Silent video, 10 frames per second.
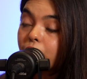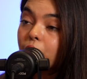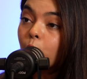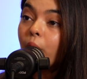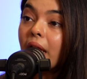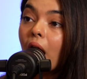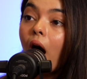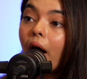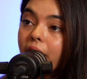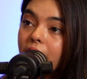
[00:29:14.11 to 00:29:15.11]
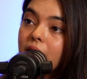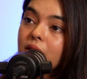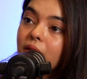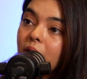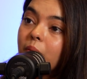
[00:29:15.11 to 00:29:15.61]
through AI
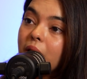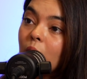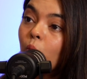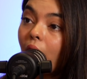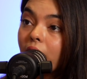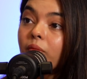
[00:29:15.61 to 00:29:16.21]
is going to be one